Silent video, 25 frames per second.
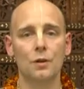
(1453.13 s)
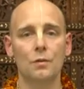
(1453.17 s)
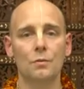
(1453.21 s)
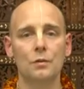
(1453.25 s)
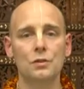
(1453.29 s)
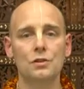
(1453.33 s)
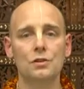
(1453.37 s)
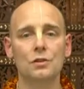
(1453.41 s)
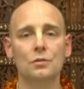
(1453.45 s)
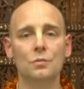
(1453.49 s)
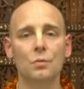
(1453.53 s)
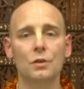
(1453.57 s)

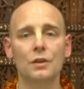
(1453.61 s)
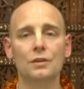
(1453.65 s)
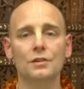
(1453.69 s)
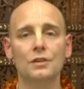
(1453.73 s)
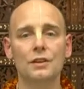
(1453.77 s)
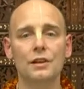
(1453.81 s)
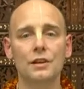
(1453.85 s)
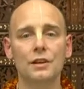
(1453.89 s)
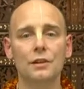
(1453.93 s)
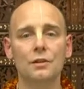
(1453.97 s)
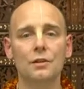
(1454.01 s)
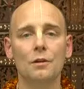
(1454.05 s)
We should want
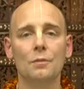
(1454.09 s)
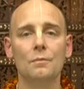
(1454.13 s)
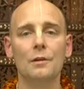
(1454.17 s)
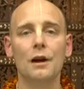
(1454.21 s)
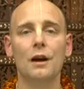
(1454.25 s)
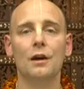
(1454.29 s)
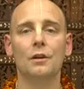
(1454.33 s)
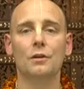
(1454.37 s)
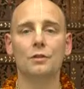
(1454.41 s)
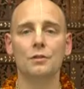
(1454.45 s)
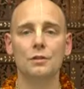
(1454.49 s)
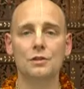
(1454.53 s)
to hear
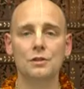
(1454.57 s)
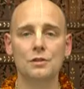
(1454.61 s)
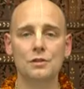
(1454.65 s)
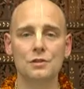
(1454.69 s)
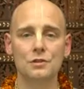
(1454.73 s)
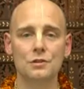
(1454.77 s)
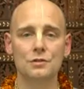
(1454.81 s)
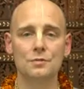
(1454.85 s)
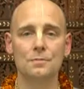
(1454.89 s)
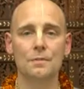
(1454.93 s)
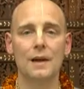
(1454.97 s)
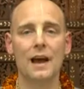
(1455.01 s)
about
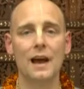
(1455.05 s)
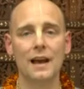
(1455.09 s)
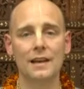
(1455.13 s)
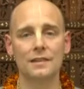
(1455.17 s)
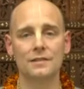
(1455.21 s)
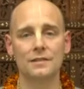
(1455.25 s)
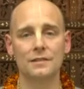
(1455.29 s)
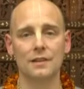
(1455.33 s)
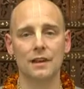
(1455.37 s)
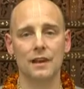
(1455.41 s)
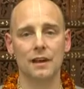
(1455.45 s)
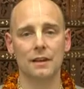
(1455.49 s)
Krishna's
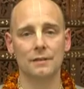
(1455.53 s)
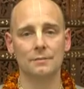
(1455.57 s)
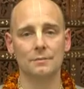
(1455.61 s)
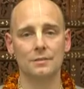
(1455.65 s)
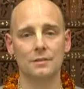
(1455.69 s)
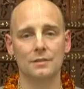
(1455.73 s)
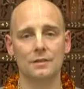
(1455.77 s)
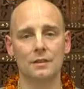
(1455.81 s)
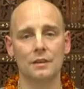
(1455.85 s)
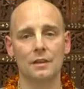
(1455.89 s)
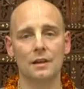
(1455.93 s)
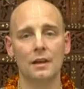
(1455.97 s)

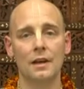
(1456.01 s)
pastimes.